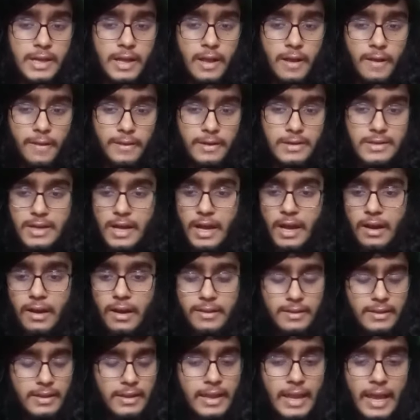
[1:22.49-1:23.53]

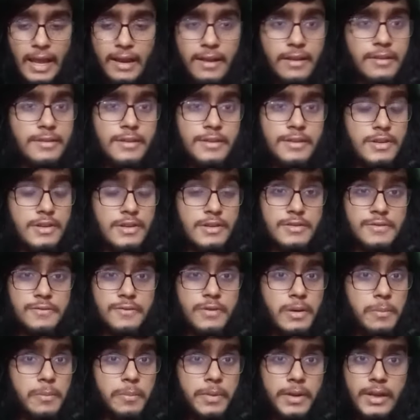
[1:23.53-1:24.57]
the galaxy just
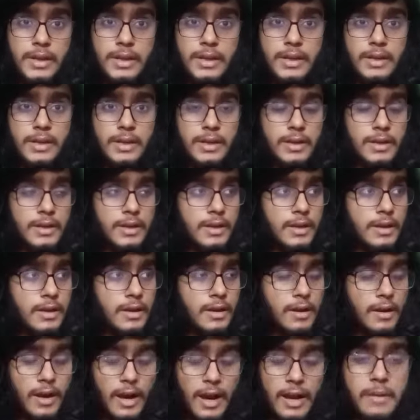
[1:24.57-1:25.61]
would be
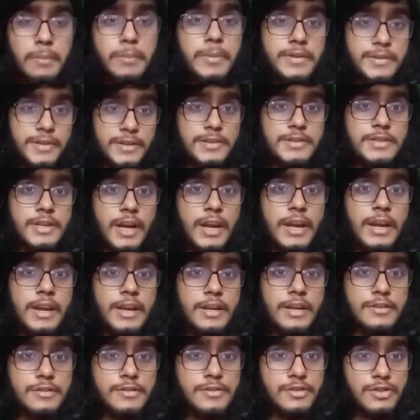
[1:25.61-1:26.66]
can't be sustaining
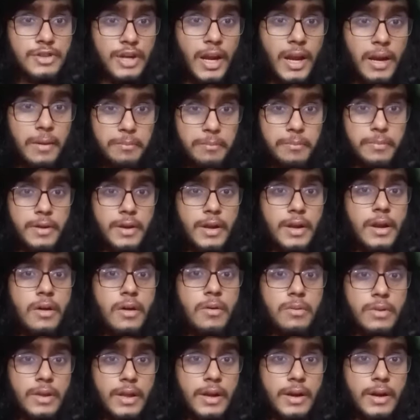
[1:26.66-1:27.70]
its shape,
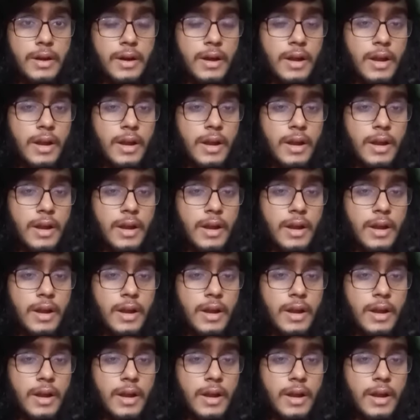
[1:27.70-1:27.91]
there.